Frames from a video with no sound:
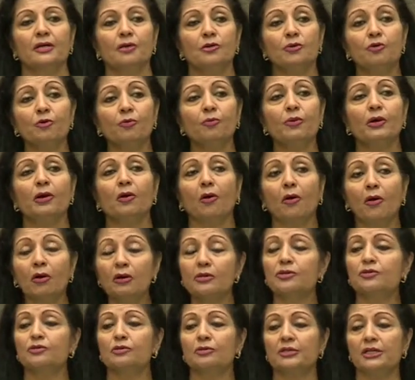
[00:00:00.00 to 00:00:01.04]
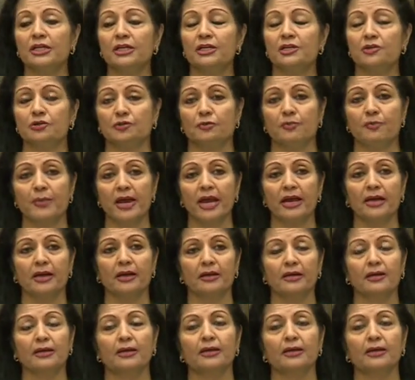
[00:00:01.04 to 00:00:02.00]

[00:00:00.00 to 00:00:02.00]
you will also need to make